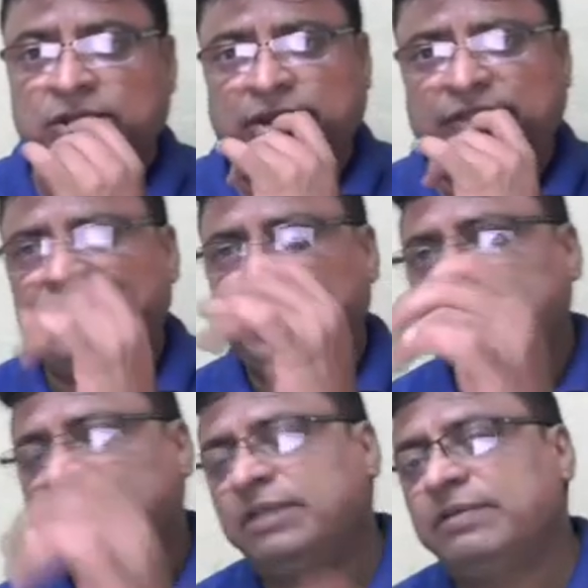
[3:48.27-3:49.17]
If
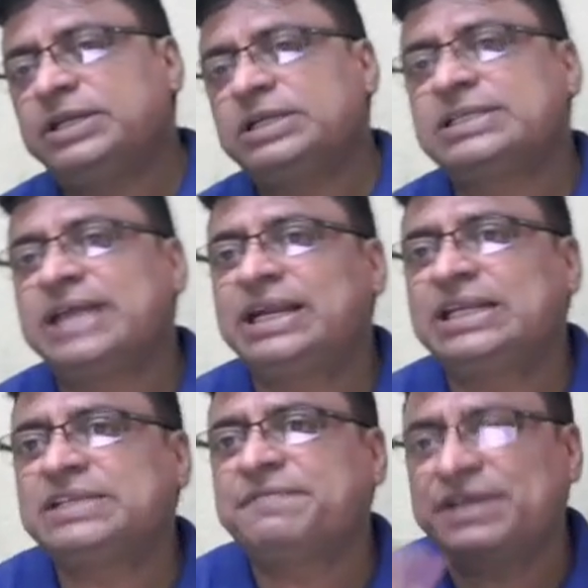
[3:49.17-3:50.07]
any equation
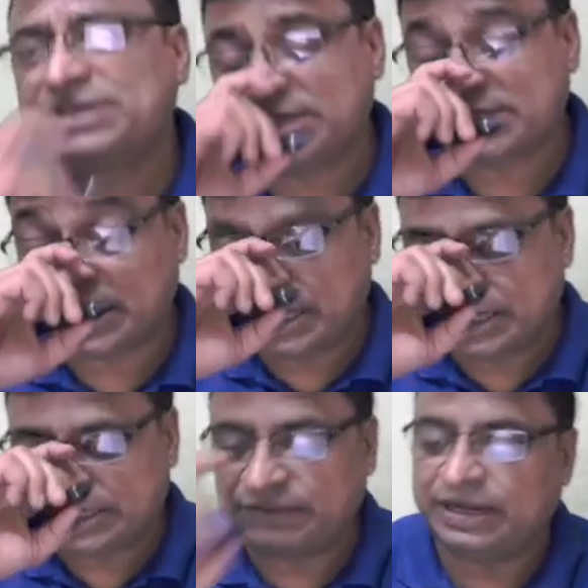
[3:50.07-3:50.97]
satisfies this
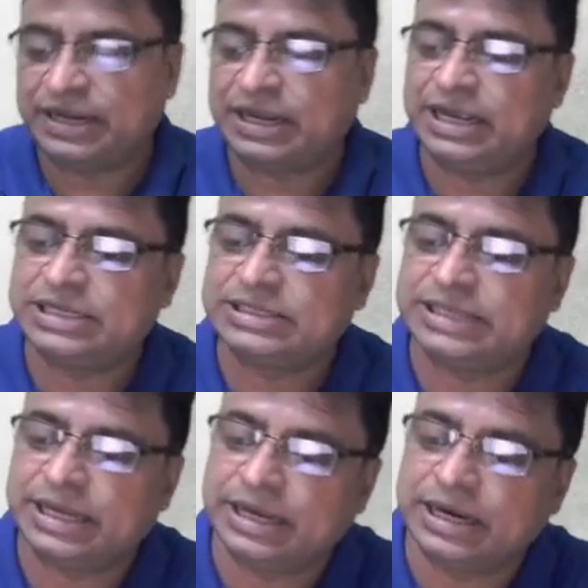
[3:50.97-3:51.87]
condition where k is
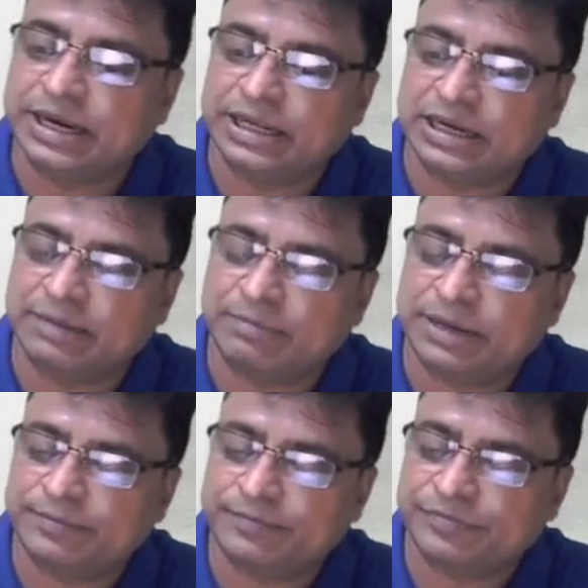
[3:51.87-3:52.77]
a real
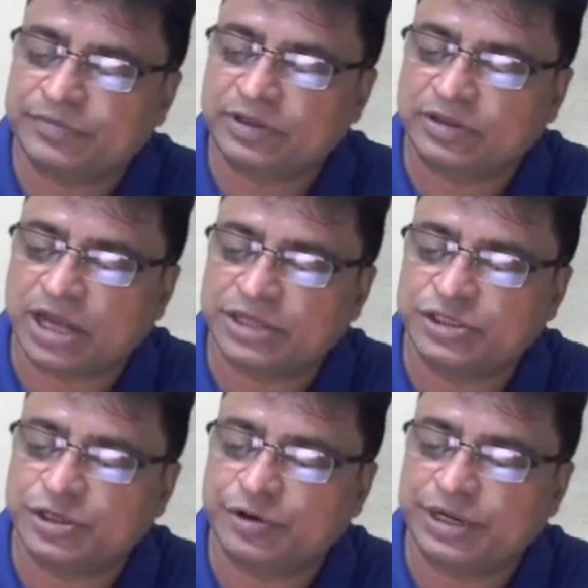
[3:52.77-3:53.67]
number,
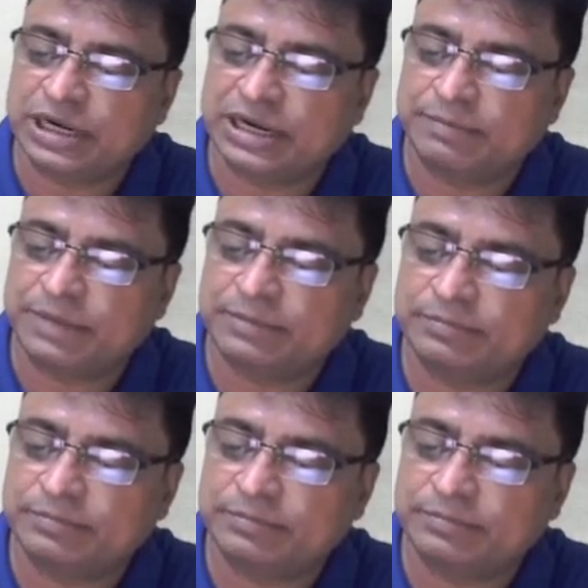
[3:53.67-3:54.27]
non-zero real number,